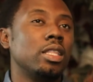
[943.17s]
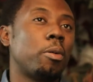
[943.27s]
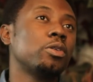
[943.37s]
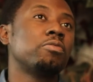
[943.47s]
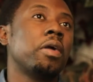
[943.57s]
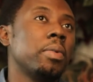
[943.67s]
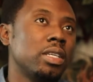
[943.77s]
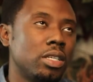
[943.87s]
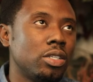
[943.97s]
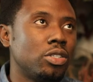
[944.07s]
The purpose of my
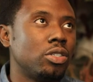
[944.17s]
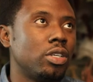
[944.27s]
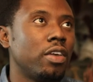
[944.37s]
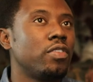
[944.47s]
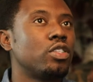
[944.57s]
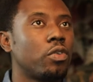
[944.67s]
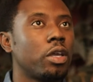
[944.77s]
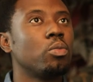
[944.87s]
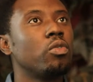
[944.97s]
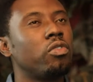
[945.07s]
message, if it's
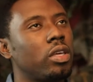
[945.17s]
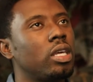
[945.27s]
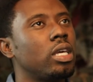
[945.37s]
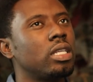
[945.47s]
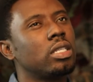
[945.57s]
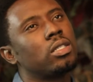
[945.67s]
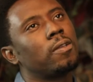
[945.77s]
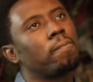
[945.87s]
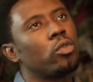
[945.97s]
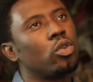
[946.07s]
for a movie, it
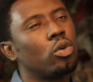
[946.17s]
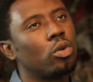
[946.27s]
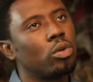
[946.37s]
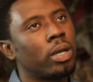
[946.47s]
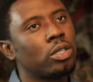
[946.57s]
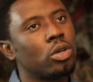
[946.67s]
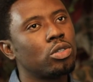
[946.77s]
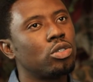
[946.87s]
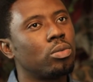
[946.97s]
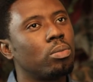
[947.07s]
is you know my
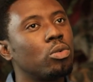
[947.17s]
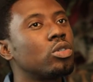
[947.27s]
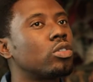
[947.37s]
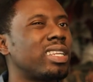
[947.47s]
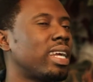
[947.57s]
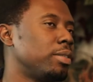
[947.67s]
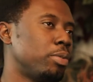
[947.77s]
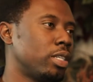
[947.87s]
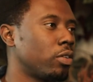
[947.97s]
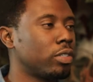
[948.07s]
songs most of ninety
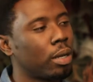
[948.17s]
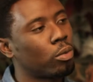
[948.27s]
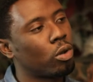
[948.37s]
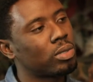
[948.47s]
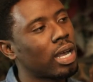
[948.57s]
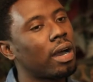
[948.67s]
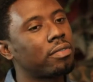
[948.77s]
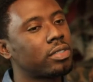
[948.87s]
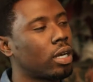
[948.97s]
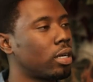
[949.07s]
percent of the time comes
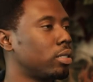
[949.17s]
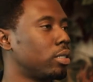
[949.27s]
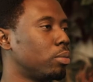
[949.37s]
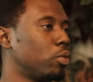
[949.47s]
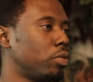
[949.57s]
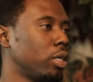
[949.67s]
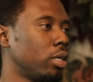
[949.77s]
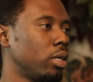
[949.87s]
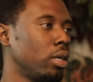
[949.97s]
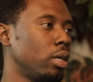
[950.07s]
after the movie
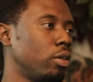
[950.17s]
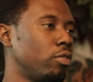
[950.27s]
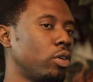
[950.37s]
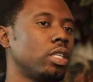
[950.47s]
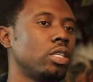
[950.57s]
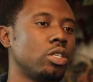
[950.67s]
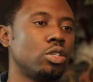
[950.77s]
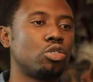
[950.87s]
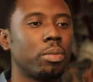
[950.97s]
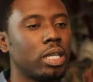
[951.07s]
okay. for the
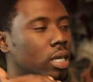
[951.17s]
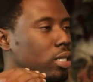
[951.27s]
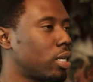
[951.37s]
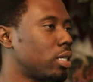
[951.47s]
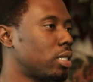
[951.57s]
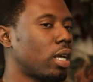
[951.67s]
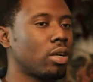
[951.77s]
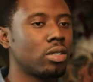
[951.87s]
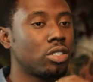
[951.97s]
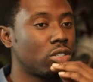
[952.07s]
instrumentals and the
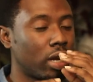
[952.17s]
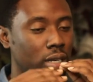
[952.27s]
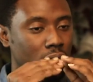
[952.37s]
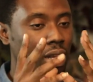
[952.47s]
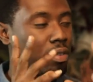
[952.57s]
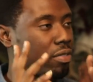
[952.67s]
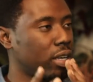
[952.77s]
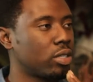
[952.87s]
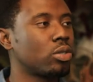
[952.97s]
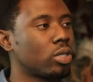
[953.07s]
sound and the sound
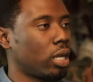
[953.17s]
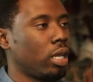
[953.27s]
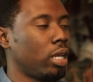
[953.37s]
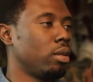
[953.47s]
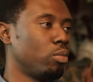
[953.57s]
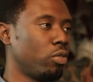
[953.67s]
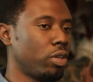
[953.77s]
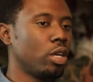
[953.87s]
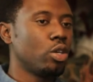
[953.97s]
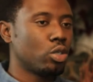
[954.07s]
effects. Those are in the
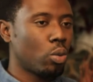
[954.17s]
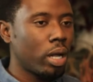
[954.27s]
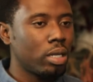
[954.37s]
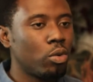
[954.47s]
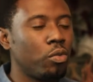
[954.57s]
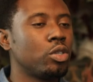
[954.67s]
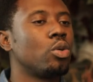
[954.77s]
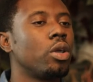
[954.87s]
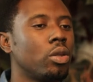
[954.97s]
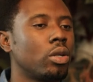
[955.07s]
movie. So while the movie is
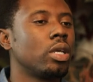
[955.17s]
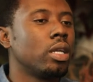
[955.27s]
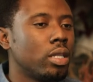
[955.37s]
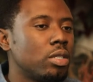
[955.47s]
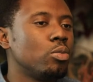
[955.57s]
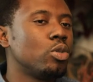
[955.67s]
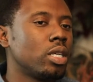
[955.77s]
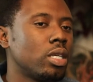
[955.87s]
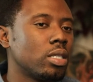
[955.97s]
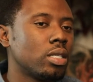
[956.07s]
going on, this
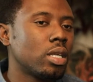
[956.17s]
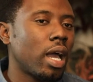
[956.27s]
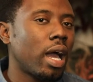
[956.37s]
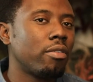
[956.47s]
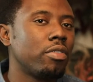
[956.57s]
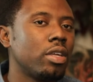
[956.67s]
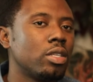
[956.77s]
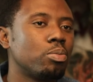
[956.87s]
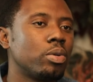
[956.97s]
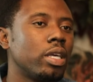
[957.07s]
music is
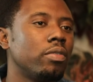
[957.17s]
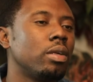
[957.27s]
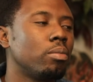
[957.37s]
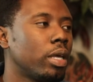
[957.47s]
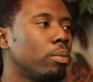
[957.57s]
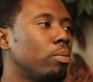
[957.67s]
having is giving